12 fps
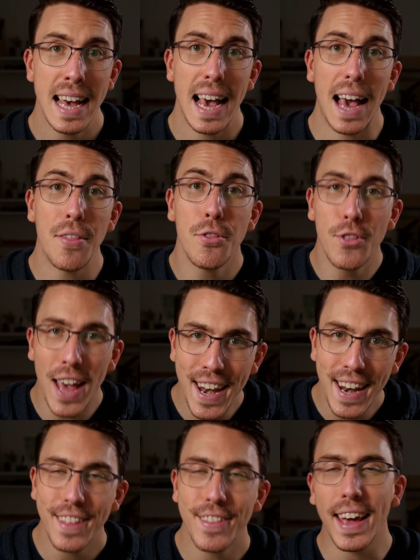and
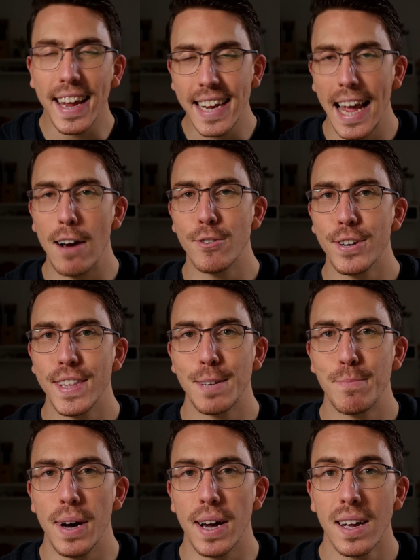then they encounter
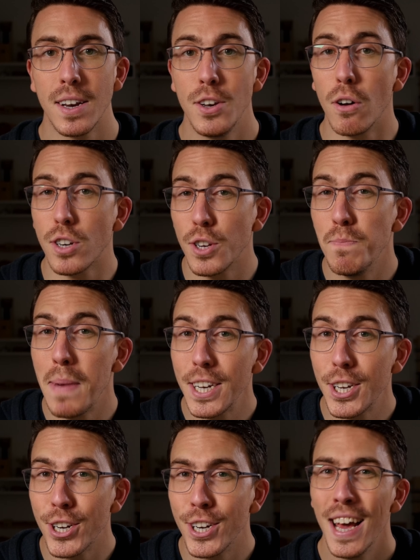this bug, not to
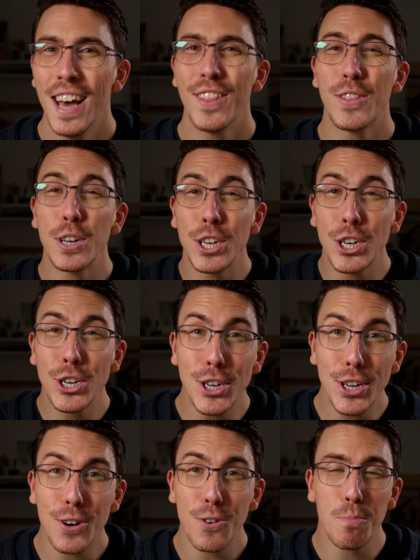mention the
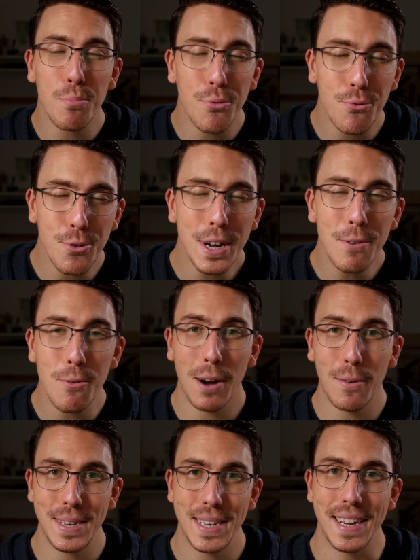sheer
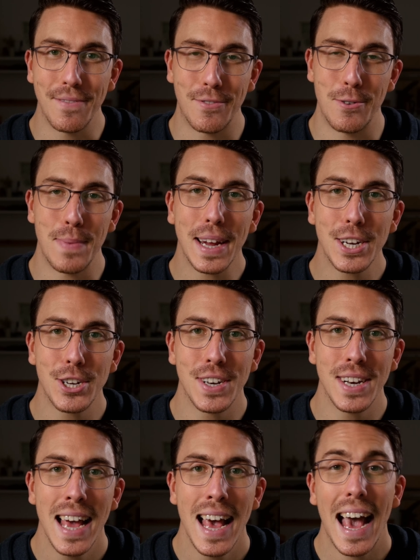prerequisite
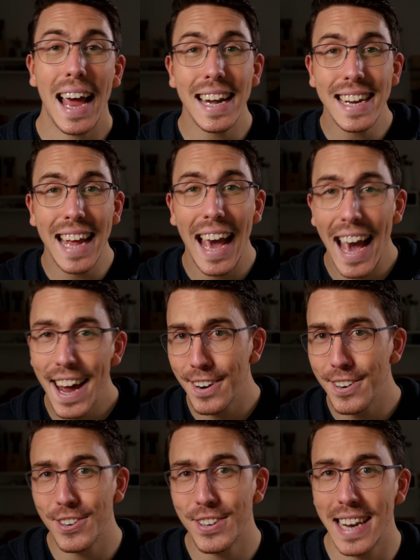information and C A D
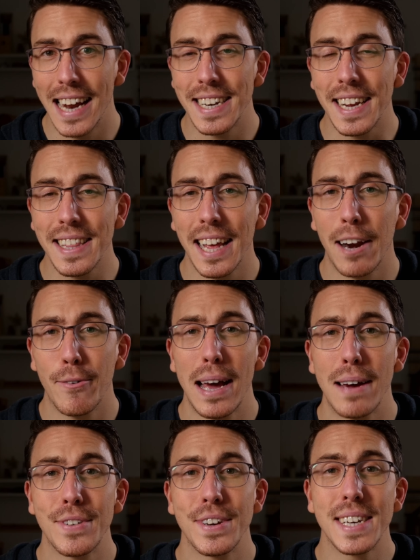understanding that I would
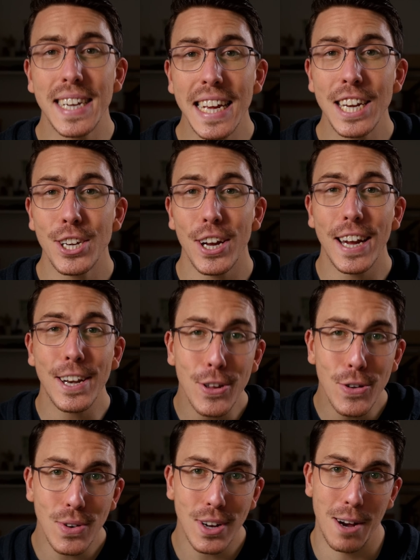have to teach a
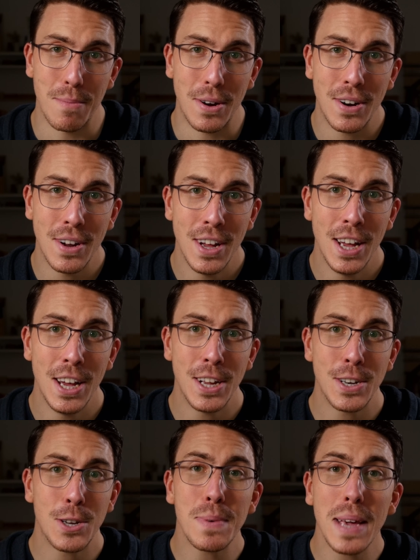newcomer
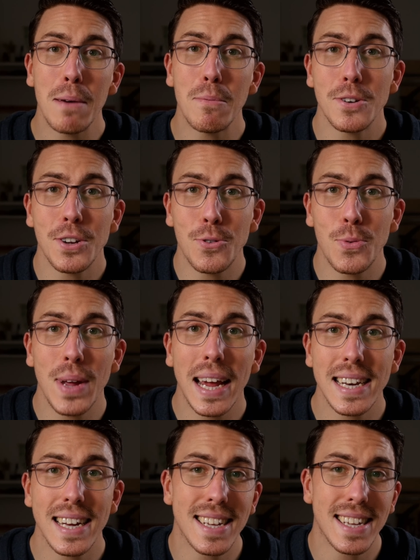to be able to
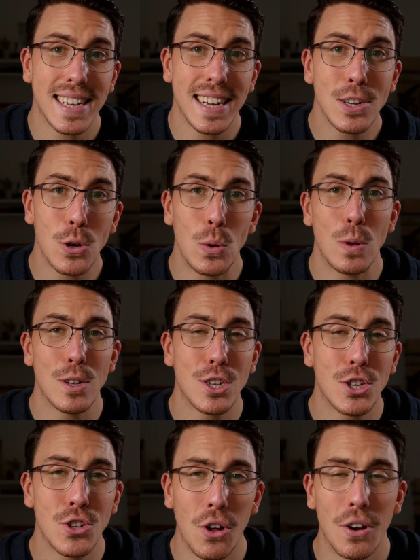create a single
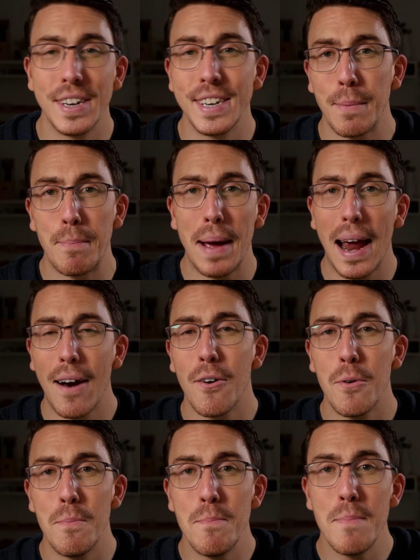solid
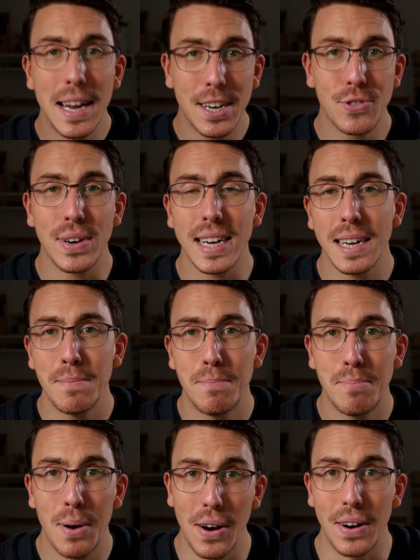parametric
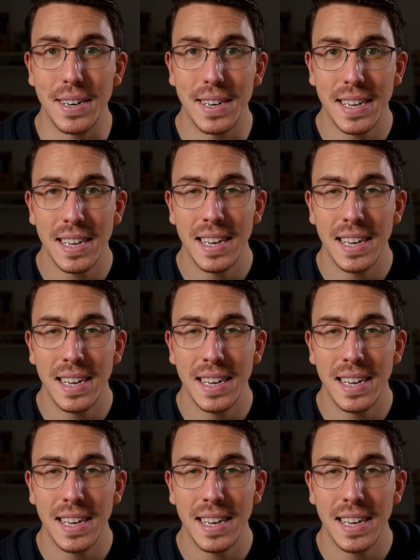part.